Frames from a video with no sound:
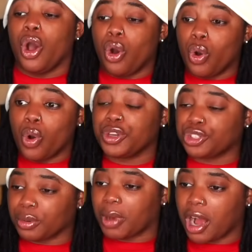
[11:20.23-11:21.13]
Who is
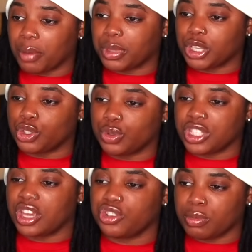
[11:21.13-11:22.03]
your mom? Because you
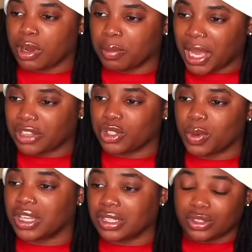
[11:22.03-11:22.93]
said your mom passed
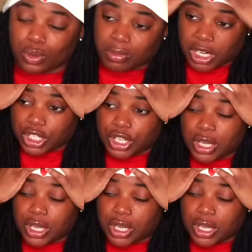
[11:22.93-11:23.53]
away. This is too much.